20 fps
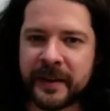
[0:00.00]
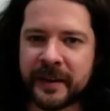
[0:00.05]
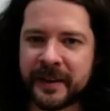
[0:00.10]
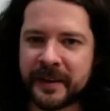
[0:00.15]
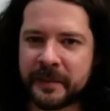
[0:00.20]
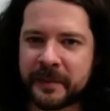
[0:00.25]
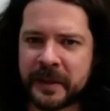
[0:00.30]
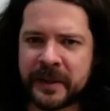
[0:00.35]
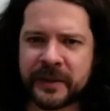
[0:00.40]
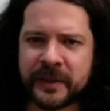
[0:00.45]

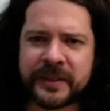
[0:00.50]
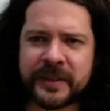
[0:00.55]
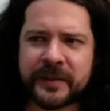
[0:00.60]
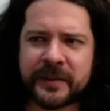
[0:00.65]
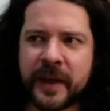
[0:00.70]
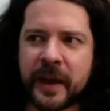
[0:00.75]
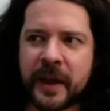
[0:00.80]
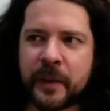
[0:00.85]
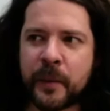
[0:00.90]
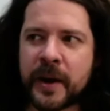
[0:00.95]
Because right.
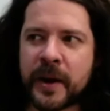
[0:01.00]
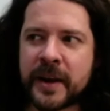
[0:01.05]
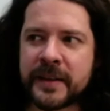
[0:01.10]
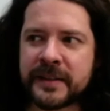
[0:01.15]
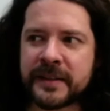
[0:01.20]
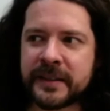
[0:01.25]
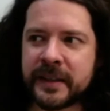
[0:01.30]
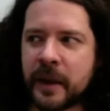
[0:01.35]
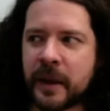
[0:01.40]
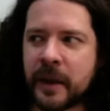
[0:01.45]
I want to
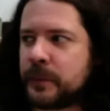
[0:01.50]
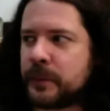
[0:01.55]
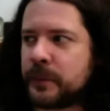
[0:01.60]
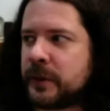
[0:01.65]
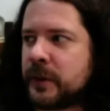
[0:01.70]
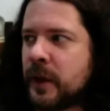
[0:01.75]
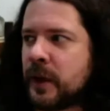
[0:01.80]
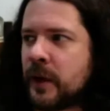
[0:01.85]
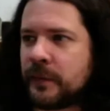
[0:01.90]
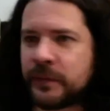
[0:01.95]
see, I would
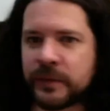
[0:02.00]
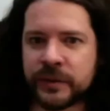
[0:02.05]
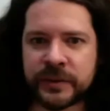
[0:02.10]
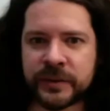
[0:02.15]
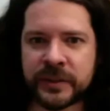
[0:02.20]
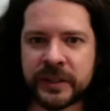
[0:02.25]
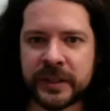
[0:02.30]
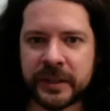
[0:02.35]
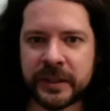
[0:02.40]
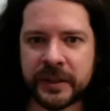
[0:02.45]
love to
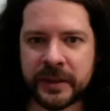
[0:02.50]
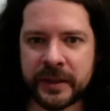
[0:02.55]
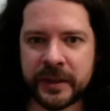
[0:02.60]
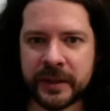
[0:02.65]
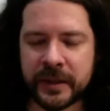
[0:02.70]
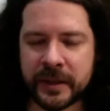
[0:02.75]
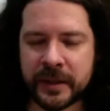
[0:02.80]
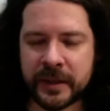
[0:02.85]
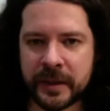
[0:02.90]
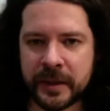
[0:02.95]
see
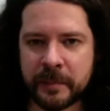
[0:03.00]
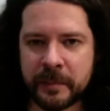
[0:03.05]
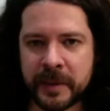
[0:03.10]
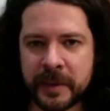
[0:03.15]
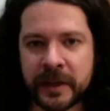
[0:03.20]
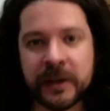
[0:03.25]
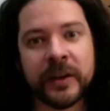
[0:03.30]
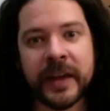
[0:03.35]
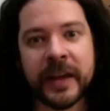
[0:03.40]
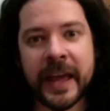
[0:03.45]
the
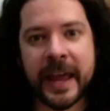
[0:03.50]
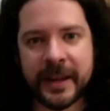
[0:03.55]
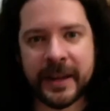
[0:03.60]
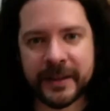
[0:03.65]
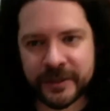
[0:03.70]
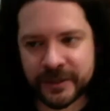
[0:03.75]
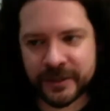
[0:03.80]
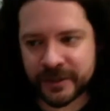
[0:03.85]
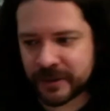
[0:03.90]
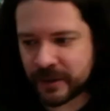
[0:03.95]
Middle
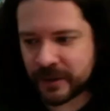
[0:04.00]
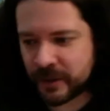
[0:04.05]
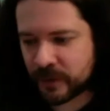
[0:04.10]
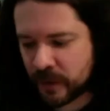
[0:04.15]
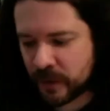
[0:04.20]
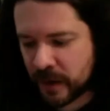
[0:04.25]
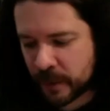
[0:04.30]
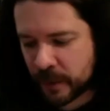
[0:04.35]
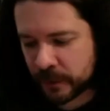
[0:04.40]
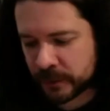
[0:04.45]
Age.
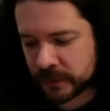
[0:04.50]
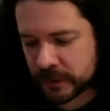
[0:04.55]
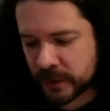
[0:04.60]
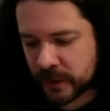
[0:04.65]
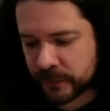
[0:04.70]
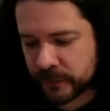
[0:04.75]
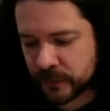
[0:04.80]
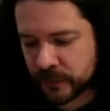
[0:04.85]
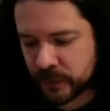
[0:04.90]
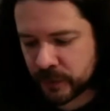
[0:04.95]
I would love
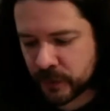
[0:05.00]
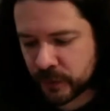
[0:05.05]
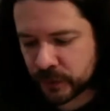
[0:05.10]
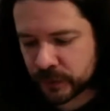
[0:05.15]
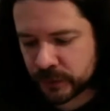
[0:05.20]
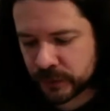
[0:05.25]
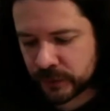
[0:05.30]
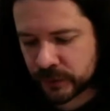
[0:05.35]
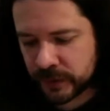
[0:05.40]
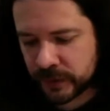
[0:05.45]
to go
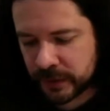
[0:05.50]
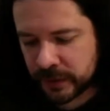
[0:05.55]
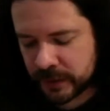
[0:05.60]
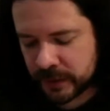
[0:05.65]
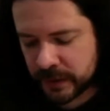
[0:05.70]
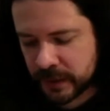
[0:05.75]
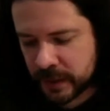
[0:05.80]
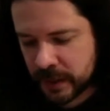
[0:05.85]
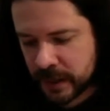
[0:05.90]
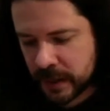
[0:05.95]
to the,
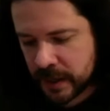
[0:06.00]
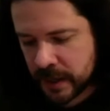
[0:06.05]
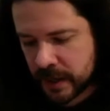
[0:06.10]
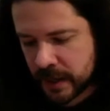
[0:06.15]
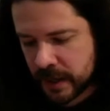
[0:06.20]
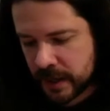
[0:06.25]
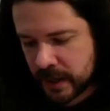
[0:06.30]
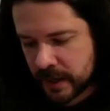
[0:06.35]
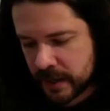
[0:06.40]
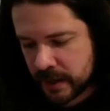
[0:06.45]

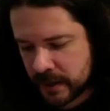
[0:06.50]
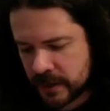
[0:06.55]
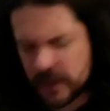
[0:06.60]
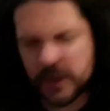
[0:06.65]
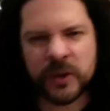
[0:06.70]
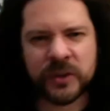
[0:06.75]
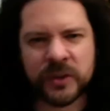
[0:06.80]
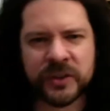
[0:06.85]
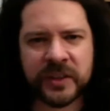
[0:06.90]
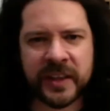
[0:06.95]
you
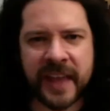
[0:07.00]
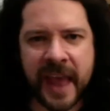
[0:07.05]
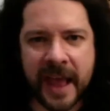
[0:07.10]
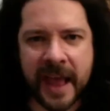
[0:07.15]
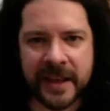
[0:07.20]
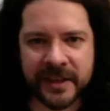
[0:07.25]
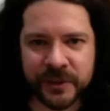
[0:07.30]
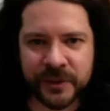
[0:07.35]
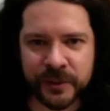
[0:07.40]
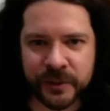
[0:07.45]
know,
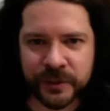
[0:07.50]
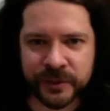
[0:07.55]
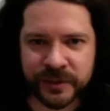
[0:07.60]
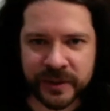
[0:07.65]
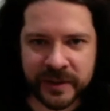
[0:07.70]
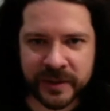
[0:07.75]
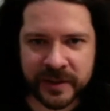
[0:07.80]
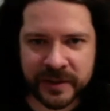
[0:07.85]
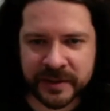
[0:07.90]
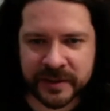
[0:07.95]
castles and
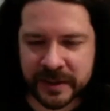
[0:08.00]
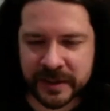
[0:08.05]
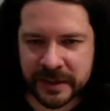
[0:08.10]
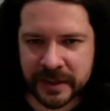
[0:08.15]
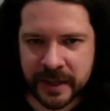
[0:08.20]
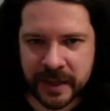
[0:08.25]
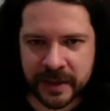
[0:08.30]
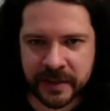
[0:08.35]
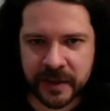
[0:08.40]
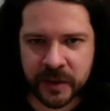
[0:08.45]
see
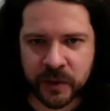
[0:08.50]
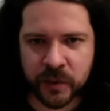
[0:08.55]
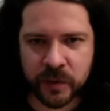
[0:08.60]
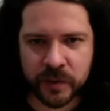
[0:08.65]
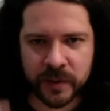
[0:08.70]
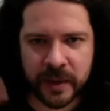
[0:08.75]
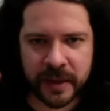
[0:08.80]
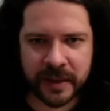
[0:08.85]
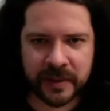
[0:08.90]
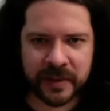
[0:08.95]
like the,
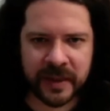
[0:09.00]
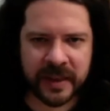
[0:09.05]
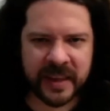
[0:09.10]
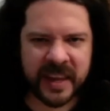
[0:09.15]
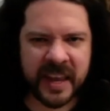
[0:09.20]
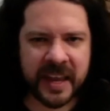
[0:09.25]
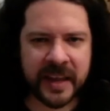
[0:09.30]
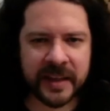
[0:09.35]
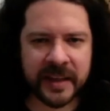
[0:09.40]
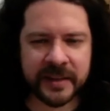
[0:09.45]
the, the
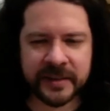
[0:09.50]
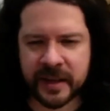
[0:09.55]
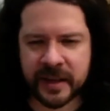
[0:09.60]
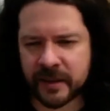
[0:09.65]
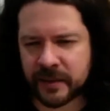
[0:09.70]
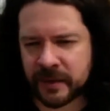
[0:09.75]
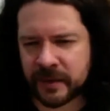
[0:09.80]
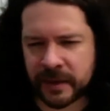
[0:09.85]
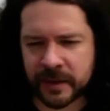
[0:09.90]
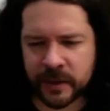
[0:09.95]
kings,
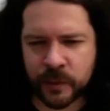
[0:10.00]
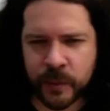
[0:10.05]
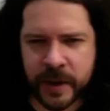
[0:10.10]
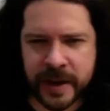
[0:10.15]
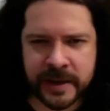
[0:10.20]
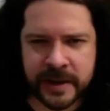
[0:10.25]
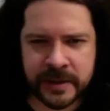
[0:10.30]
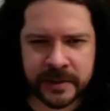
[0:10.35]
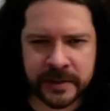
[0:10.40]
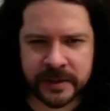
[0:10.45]
the
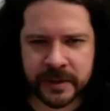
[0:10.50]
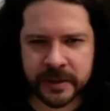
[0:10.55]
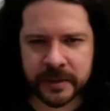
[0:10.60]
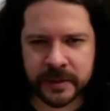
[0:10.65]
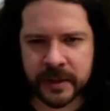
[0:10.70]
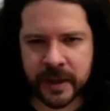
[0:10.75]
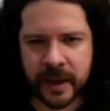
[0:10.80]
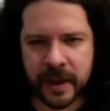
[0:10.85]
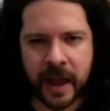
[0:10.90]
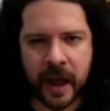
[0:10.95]
queens, and
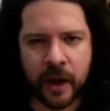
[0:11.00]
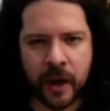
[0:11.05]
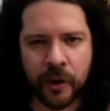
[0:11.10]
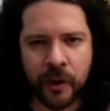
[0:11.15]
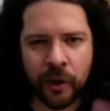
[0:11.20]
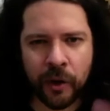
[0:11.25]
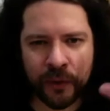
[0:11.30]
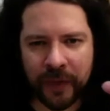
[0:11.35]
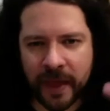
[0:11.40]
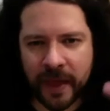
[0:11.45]
like how
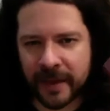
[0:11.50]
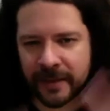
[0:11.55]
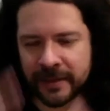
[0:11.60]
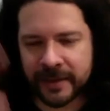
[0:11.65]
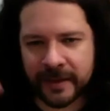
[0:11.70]
all that,